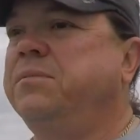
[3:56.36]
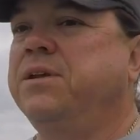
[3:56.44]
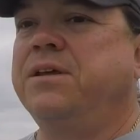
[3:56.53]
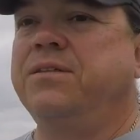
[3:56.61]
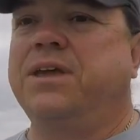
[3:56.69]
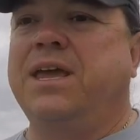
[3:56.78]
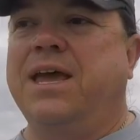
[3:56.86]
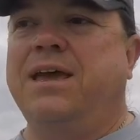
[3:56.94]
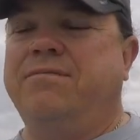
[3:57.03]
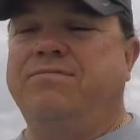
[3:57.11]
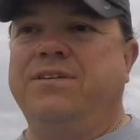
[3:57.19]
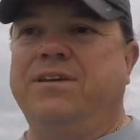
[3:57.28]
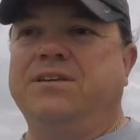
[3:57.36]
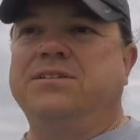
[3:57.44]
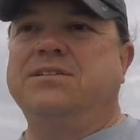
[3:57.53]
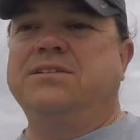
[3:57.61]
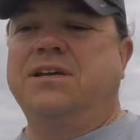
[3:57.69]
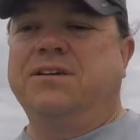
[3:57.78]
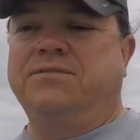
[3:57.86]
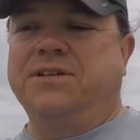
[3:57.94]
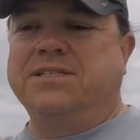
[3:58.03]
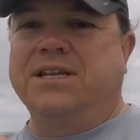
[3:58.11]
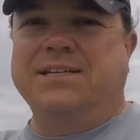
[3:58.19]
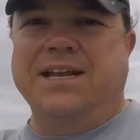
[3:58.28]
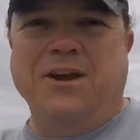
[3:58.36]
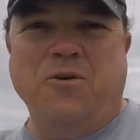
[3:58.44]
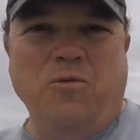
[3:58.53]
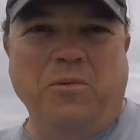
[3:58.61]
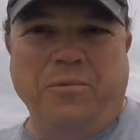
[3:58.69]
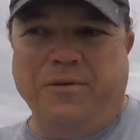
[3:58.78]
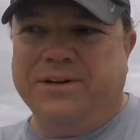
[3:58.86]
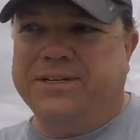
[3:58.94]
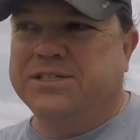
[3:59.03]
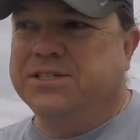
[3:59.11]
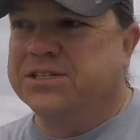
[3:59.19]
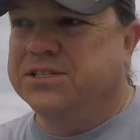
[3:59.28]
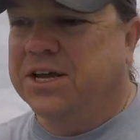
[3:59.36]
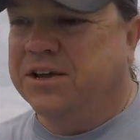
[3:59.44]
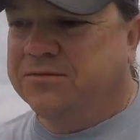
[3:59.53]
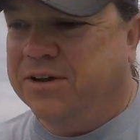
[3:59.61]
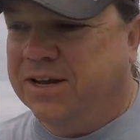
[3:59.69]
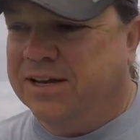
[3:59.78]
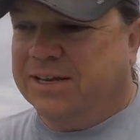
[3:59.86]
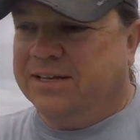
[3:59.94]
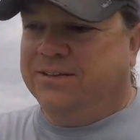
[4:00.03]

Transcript: Another catfish. Hopefully it's not that cormorant that just dove down to get